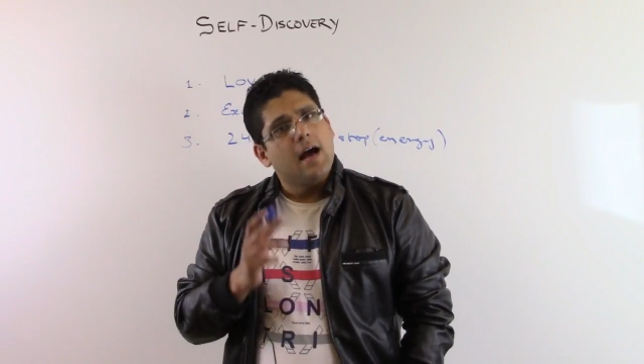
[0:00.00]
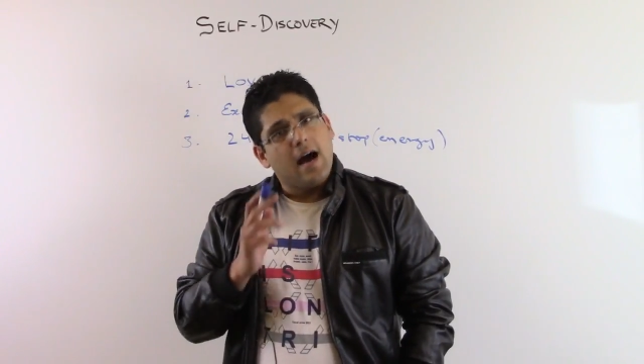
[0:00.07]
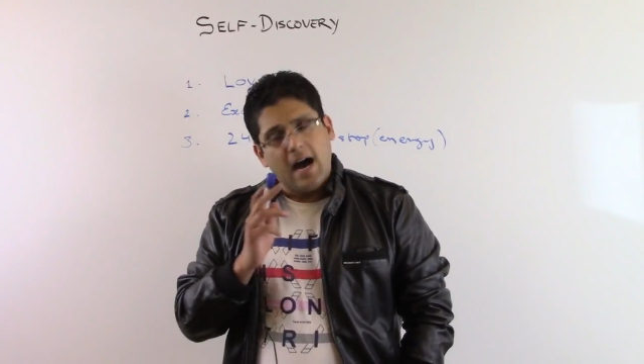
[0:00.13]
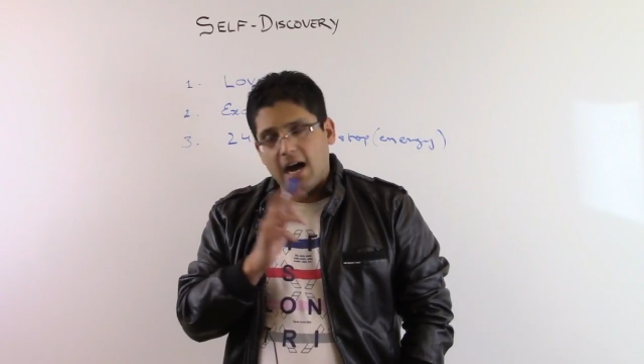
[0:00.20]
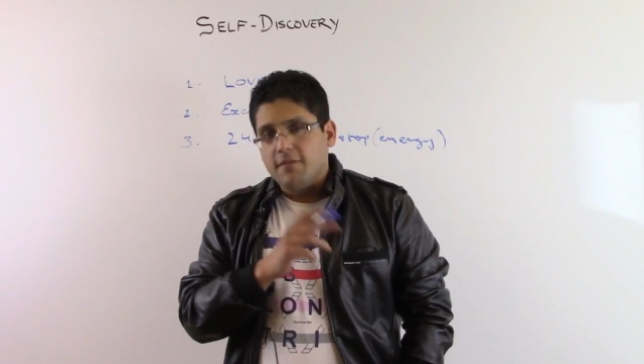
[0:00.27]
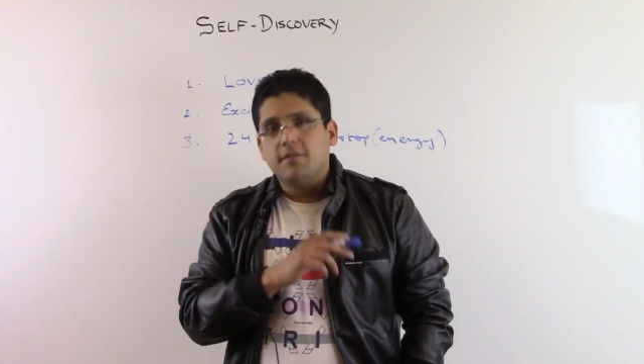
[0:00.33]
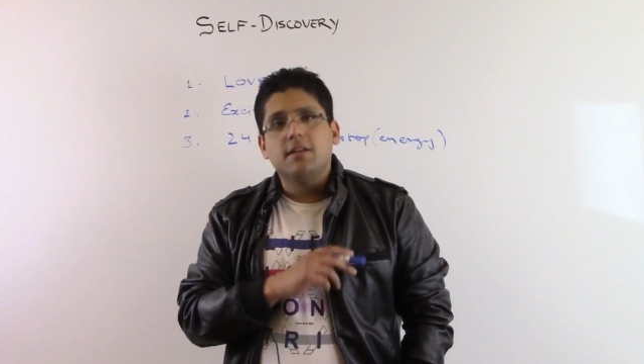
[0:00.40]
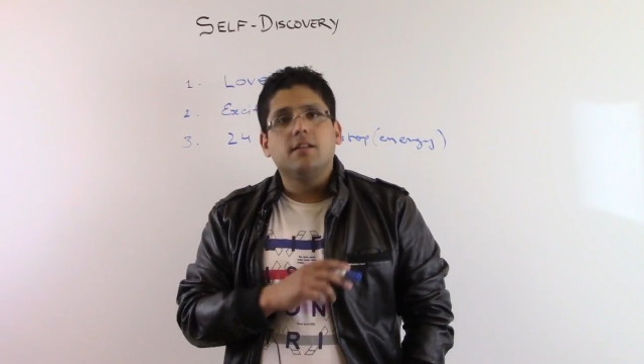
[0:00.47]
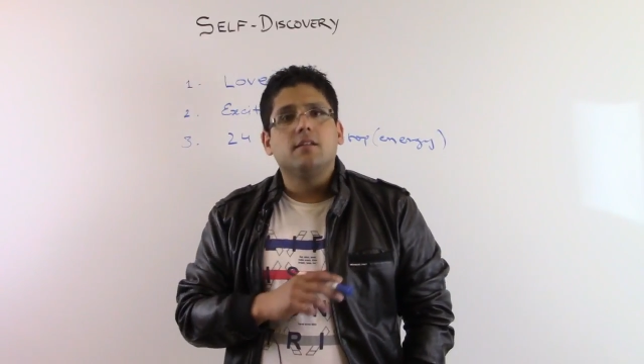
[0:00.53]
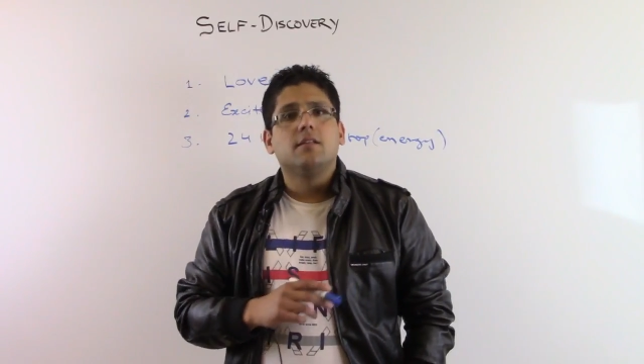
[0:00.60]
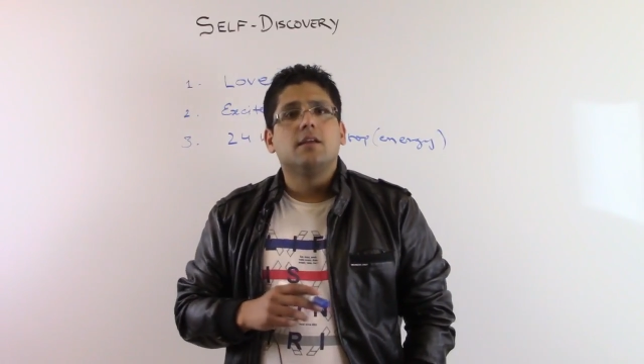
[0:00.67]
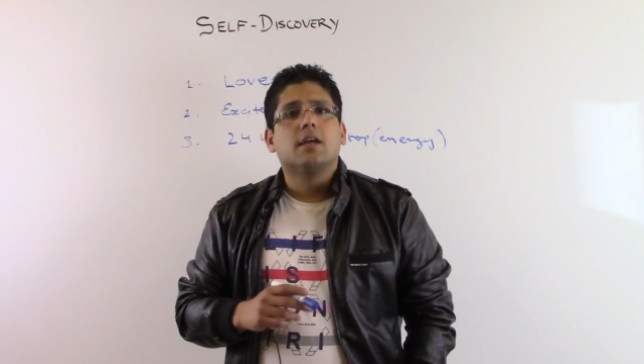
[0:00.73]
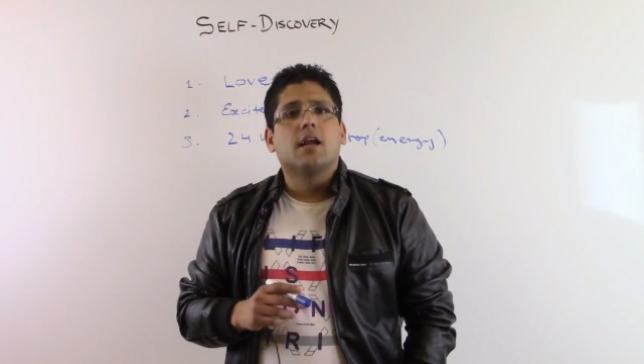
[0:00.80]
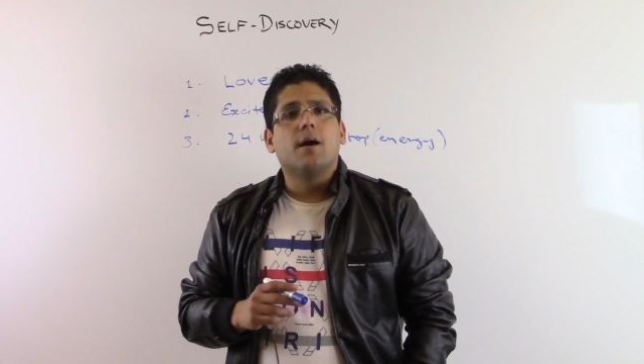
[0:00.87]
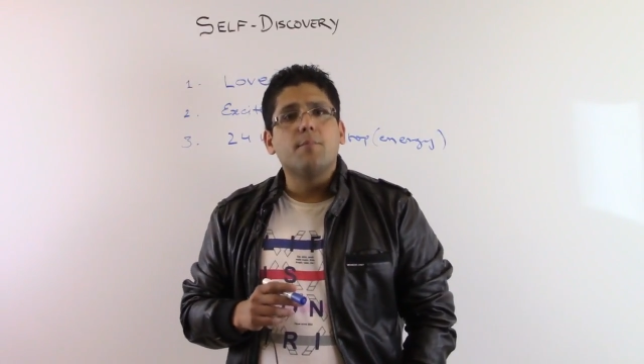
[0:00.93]
I will
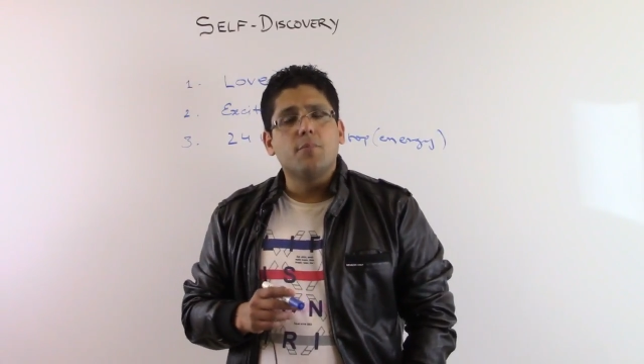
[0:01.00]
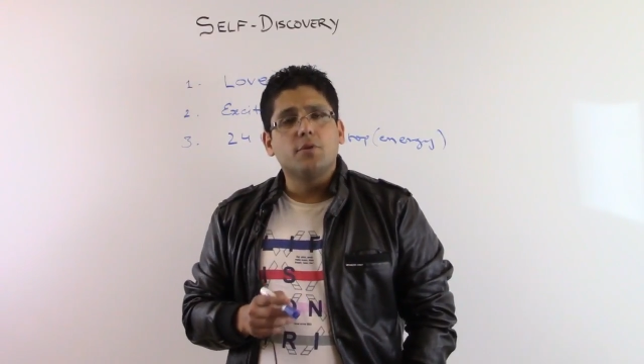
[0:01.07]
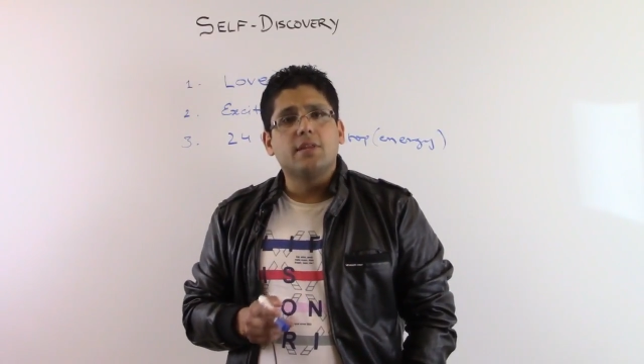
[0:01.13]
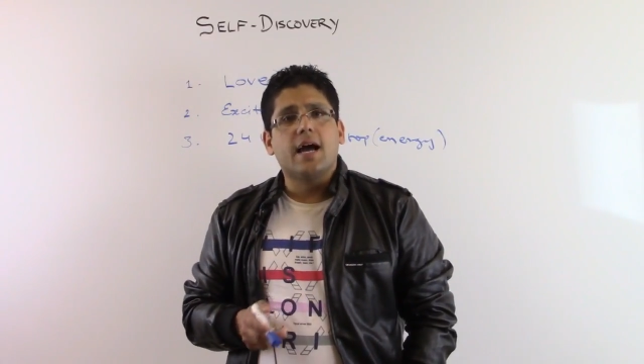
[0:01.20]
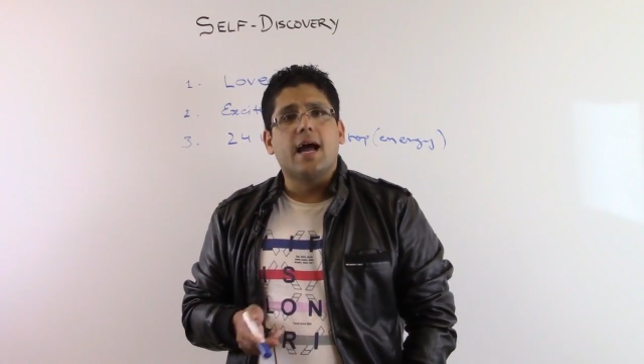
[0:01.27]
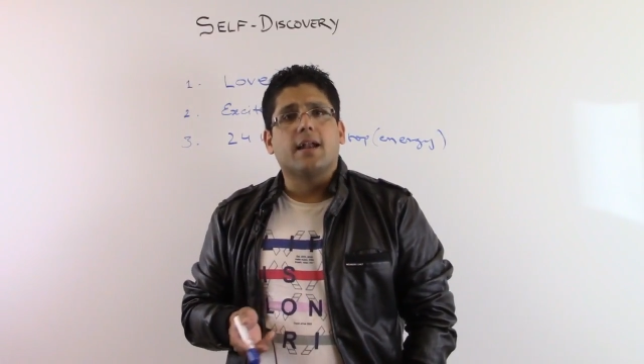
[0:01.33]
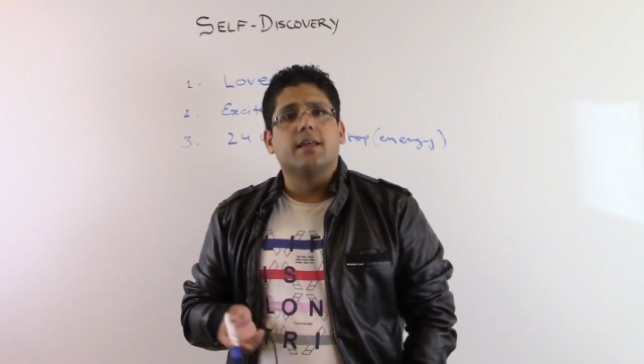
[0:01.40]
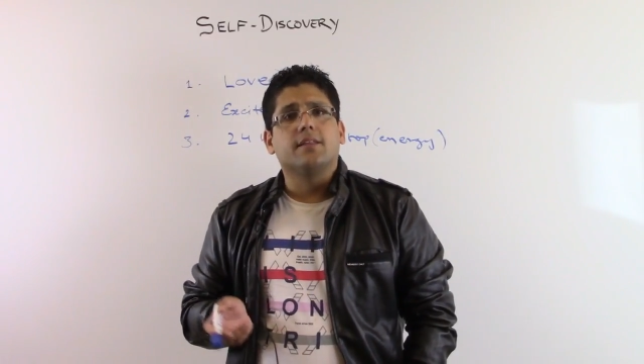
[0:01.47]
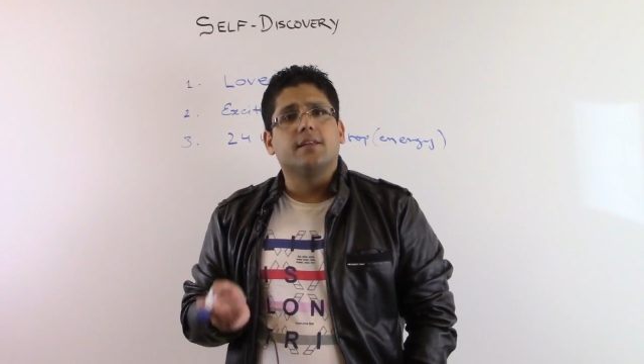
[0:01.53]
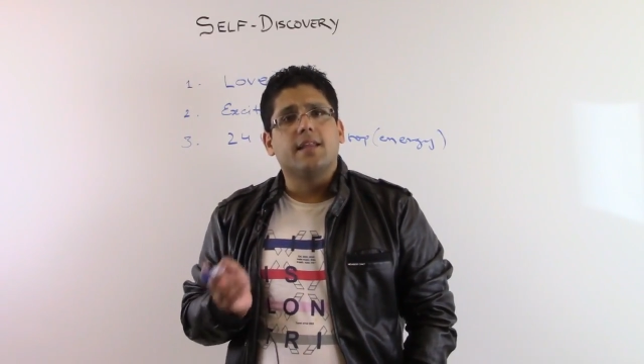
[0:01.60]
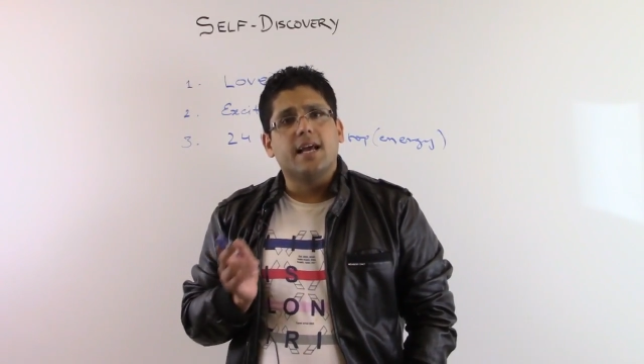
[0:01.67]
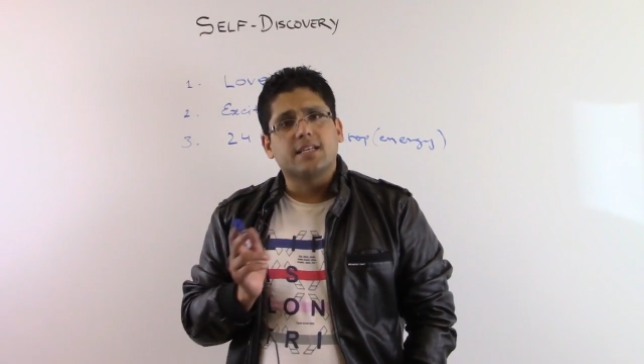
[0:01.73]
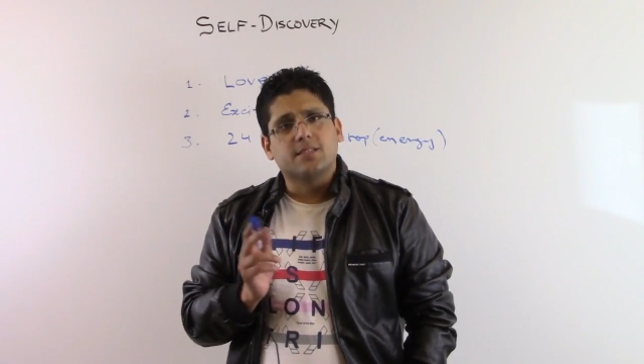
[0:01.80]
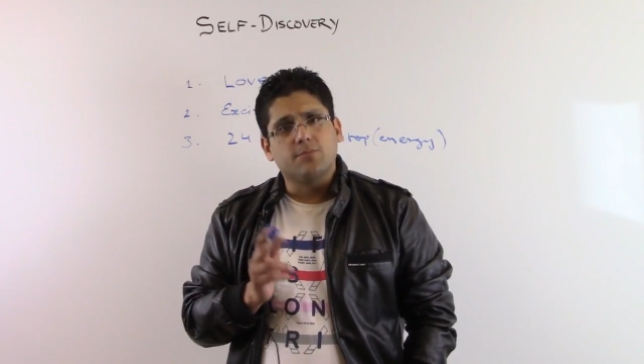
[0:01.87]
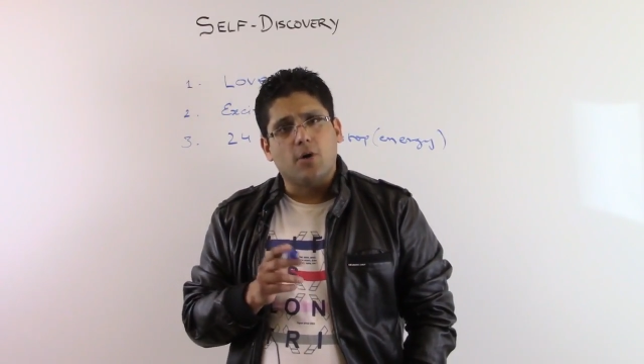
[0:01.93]
come to that in the
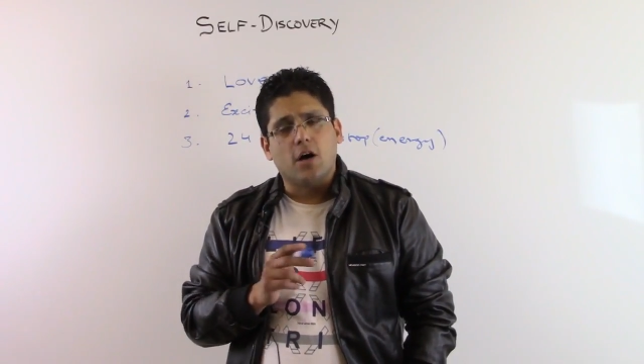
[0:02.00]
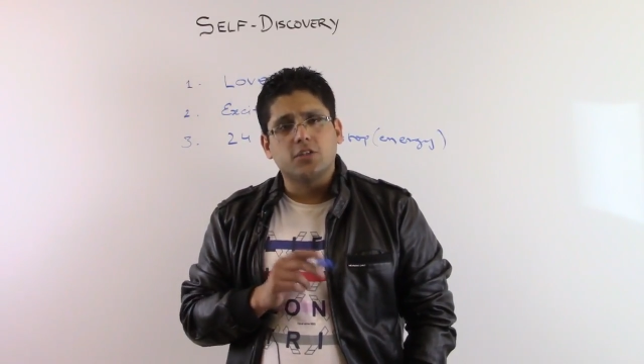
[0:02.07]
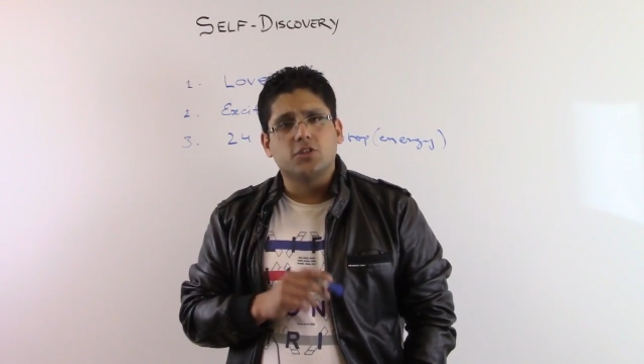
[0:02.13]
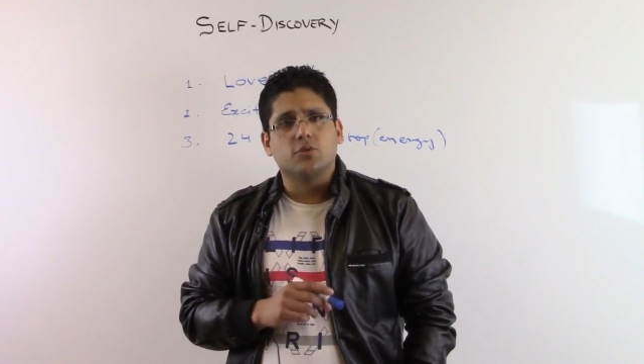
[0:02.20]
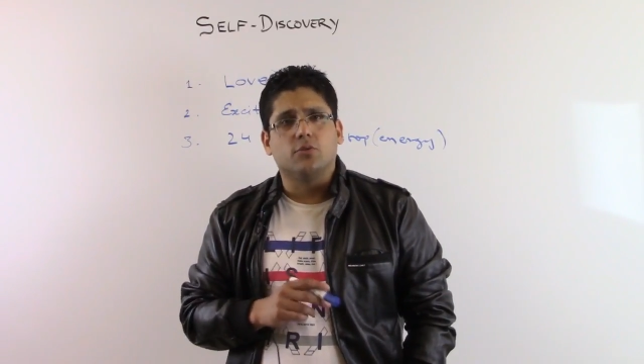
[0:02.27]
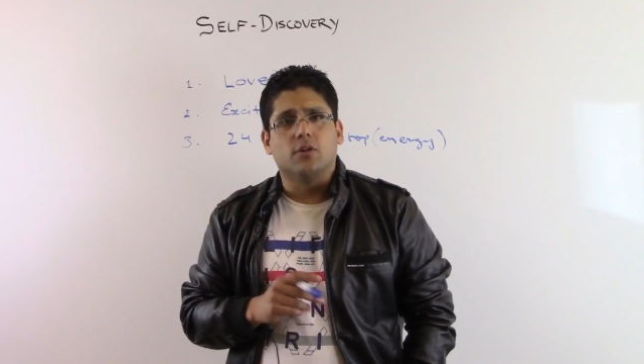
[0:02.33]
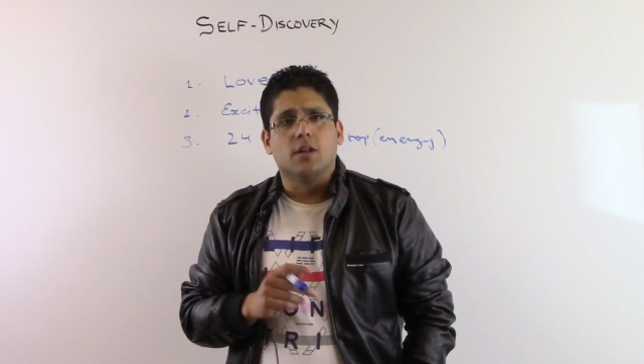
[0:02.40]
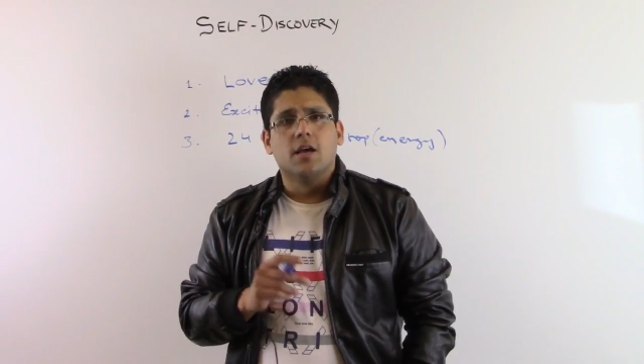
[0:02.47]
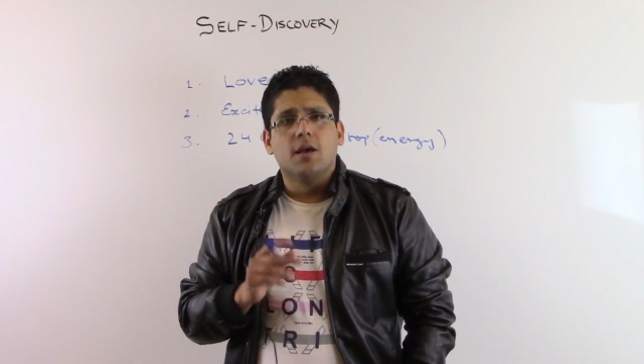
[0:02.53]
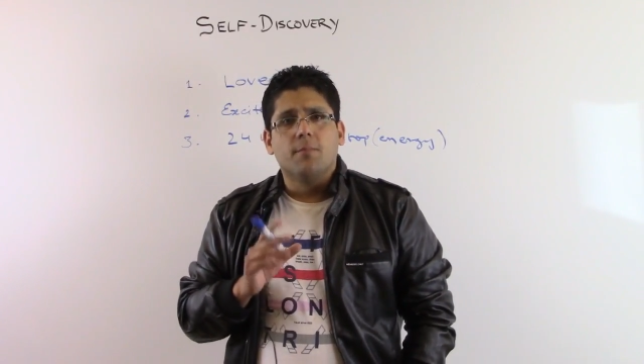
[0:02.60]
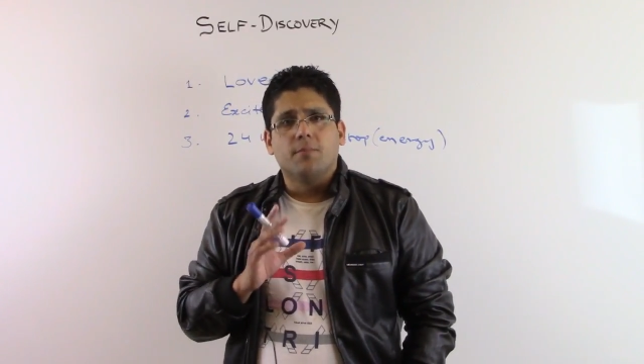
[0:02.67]
next module.